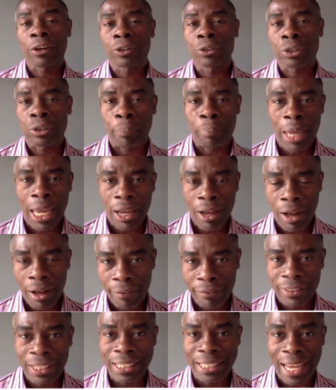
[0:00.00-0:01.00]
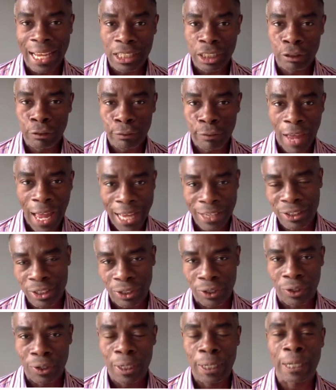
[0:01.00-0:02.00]
you to pay off the debts
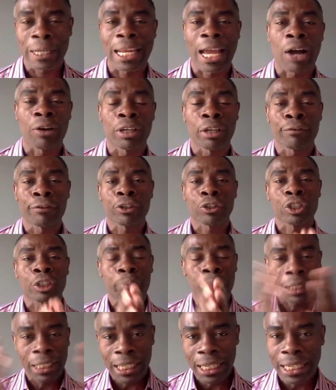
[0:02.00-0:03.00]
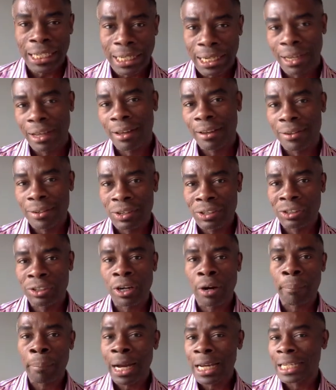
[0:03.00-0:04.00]
faster. Now, if you're splitting
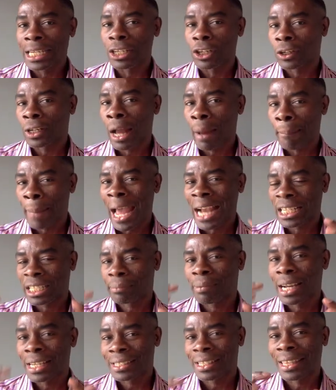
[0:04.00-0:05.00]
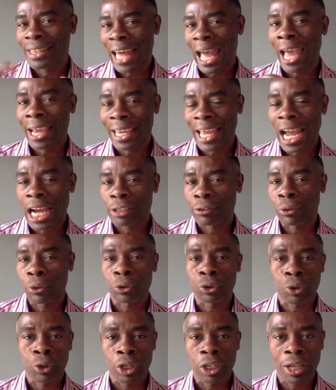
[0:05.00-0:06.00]
your money, you're not maximizing that cash flow,
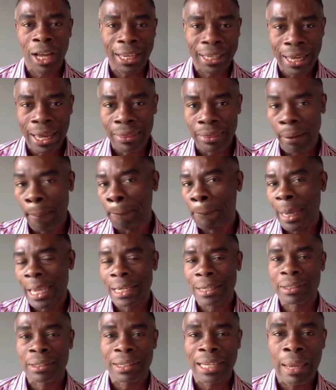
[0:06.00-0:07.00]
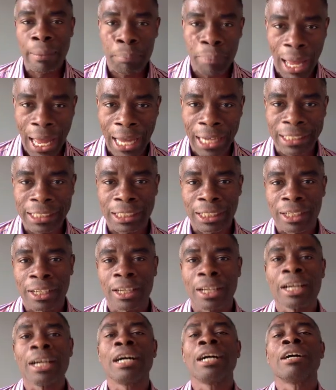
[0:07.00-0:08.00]
so you're not getting the biggest impact
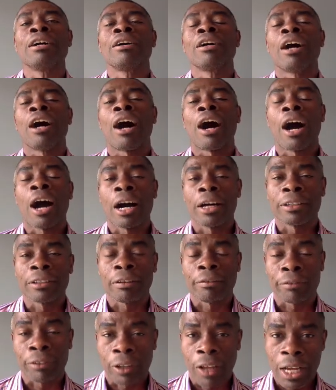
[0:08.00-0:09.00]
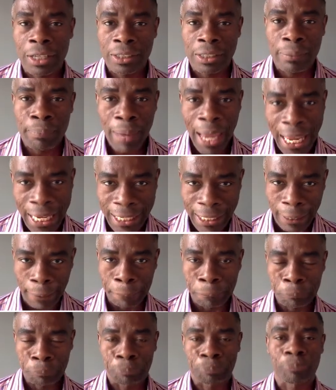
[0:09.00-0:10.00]
on Velocity Banking.
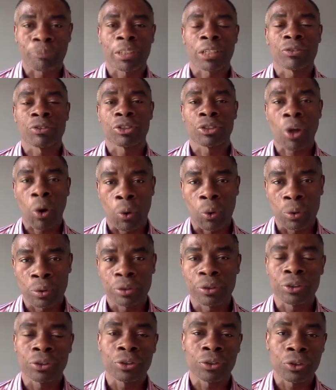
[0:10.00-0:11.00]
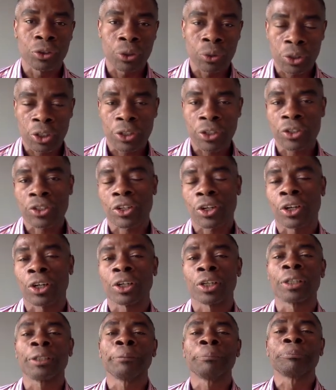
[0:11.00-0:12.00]
So users
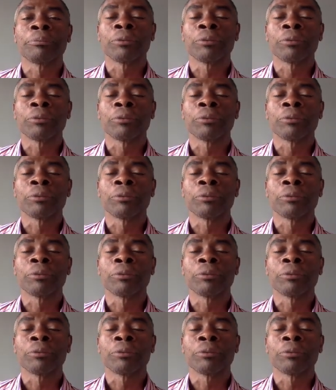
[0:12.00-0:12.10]
are